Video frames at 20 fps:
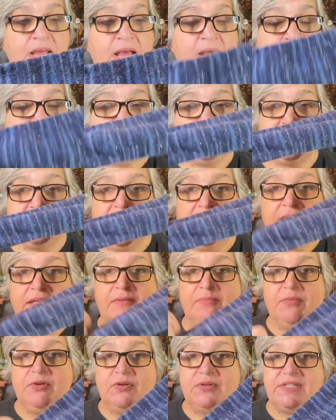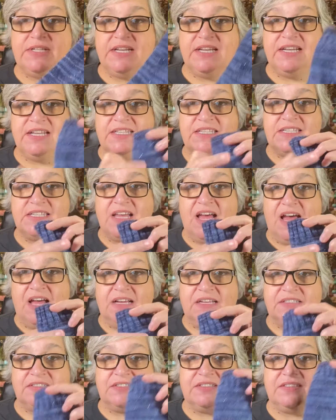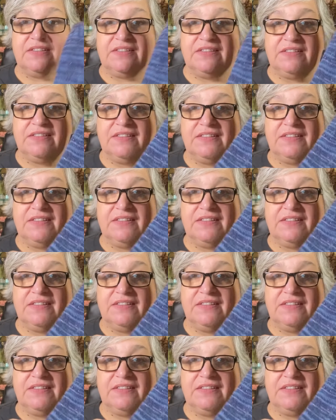just not in the mood to knit socks.